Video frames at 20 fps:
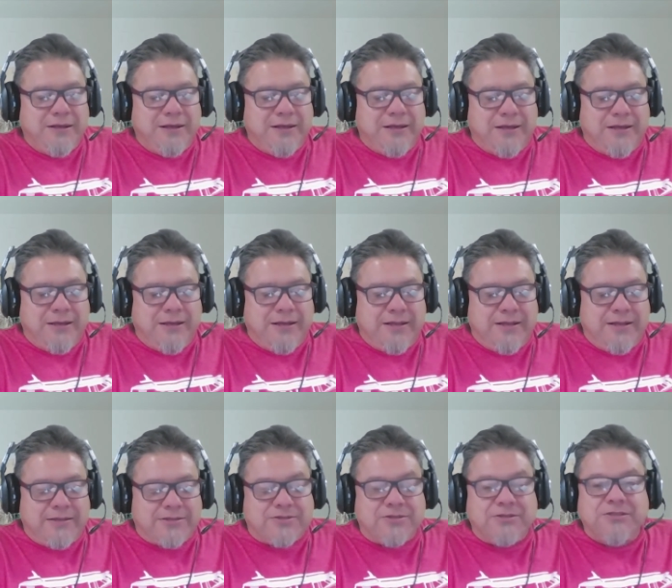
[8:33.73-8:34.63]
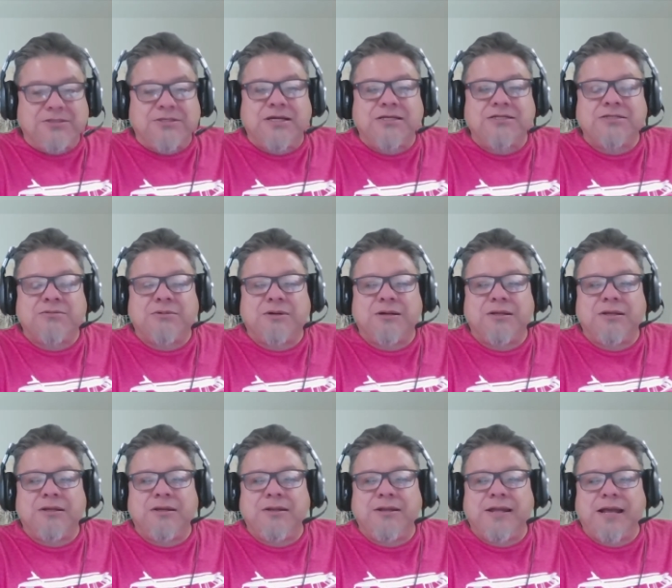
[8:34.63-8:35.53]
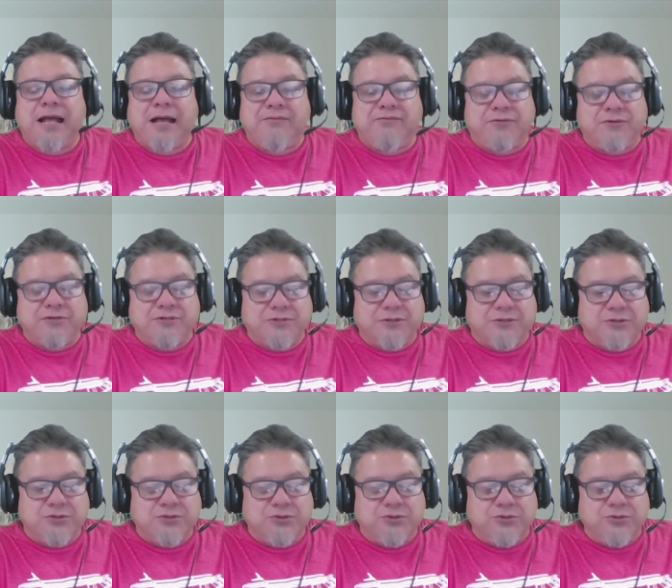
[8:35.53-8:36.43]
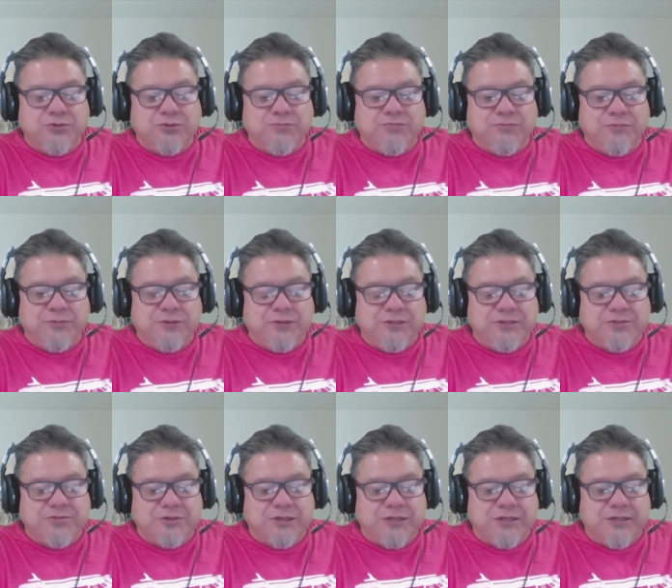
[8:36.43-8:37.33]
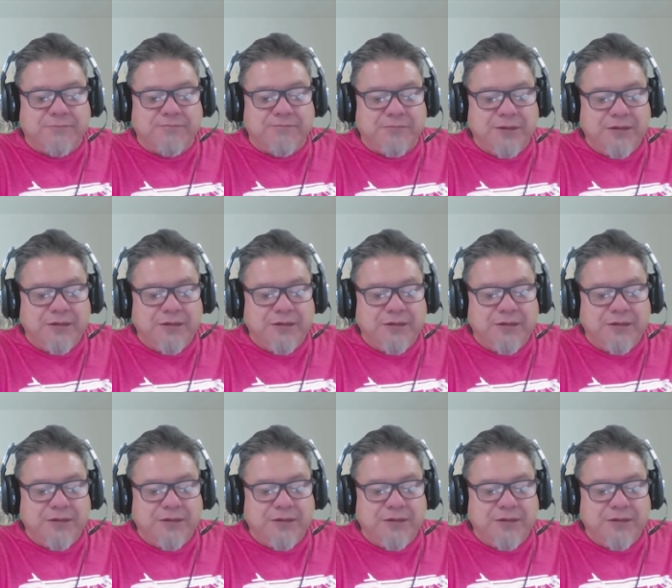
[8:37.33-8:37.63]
and it's going to take us about a year and a half or so to do this reading.